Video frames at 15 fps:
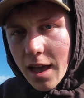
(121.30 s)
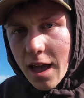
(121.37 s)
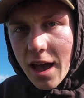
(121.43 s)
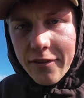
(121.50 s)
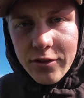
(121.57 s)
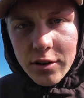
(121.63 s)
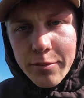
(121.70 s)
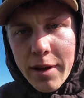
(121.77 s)

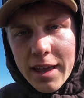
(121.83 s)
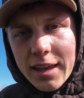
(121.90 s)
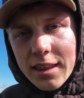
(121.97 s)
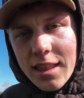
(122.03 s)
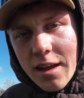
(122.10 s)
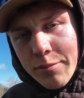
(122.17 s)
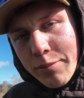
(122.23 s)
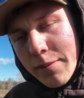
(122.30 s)
After making
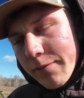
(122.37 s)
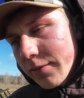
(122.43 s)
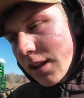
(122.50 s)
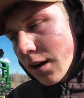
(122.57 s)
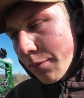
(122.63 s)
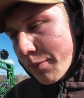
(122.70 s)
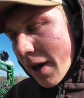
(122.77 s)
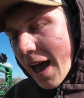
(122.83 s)
that
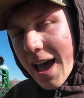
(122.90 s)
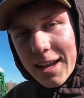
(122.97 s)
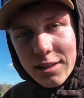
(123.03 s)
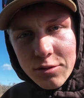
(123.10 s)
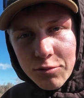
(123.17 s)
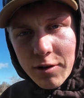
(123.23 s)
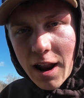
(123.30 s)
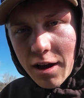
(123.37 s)
little
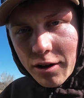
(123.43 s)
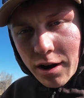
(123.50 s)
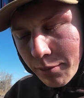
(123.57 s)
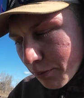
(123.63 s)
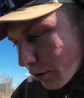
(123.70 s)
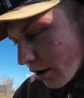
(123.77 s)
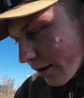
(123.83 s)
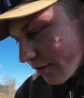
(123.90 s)
pass, we're now going to
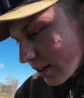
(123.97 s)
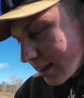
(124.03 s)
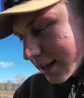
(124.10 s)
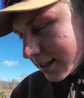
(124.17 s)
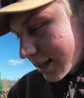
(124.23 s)
put everything